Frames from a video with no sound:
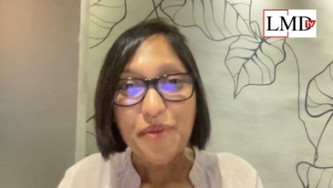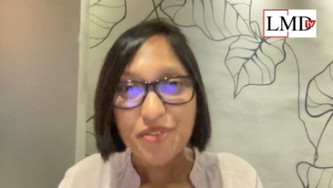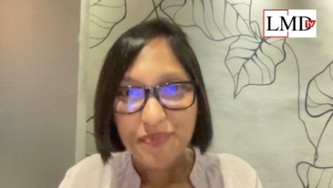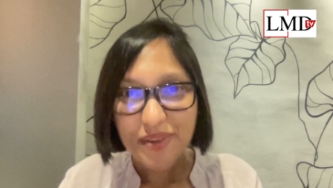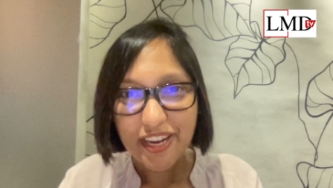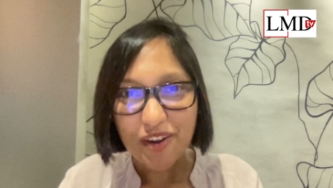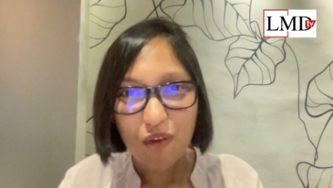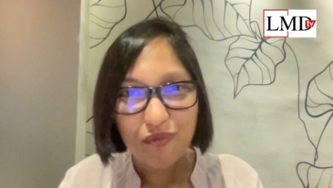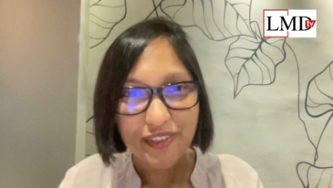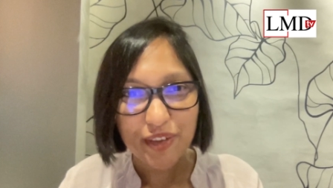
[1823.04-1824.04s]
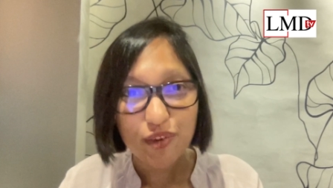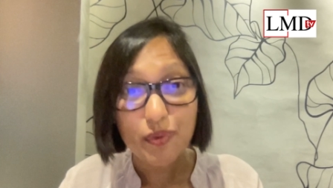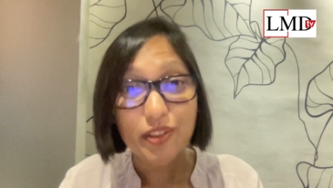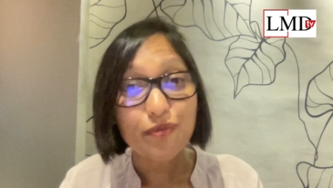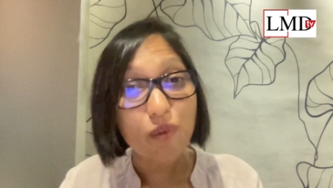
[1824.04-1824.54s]
We've been in conversation
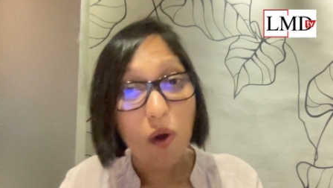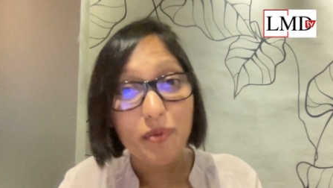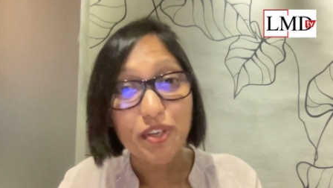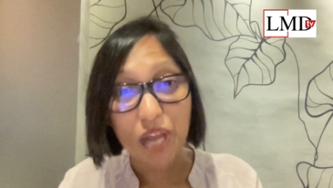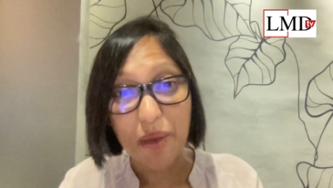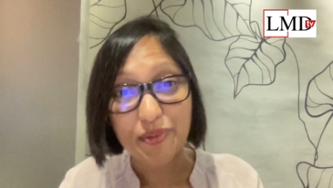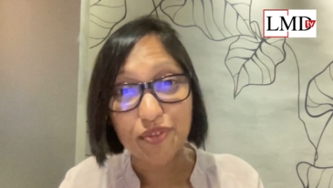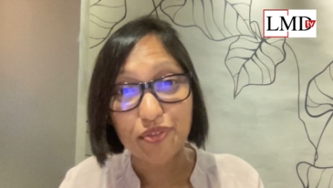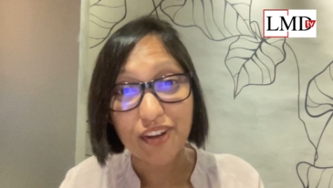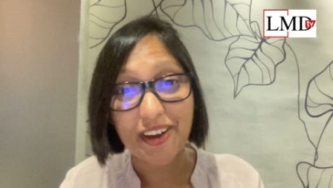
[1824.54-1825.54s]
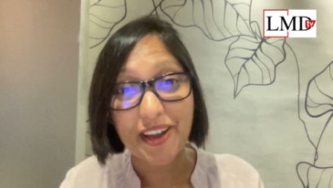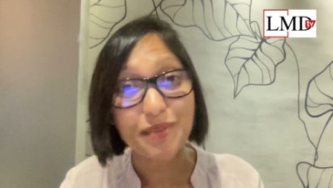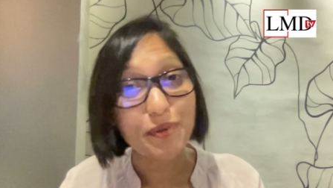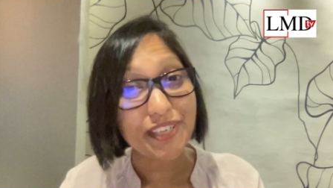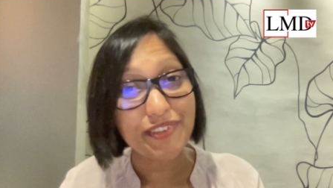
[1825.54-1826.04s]
with the former chairman of Sri Lanka
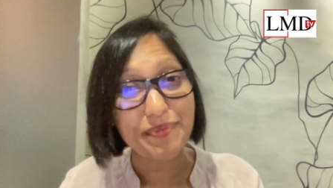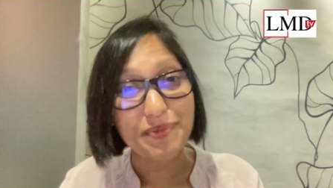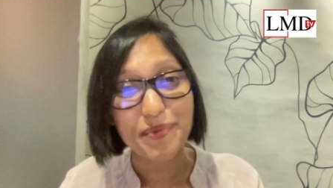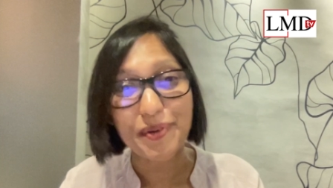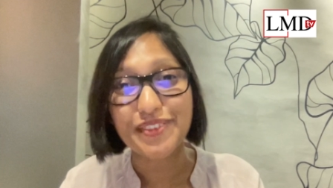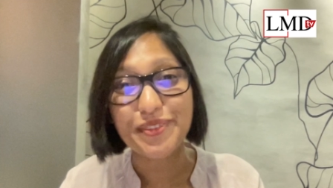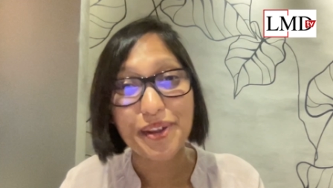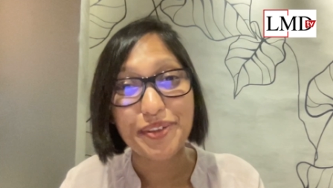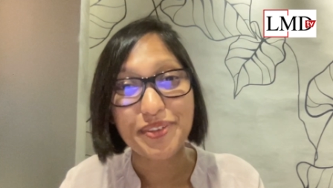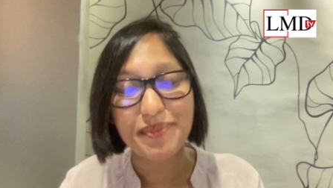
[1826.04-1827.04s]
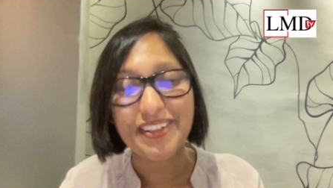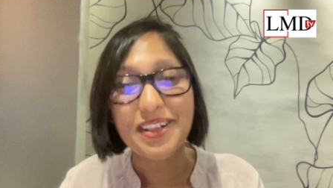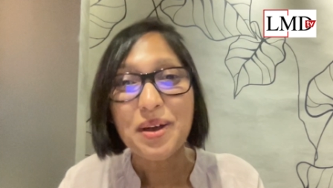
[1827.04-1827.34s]
Export Development Board, Suresh De Mel.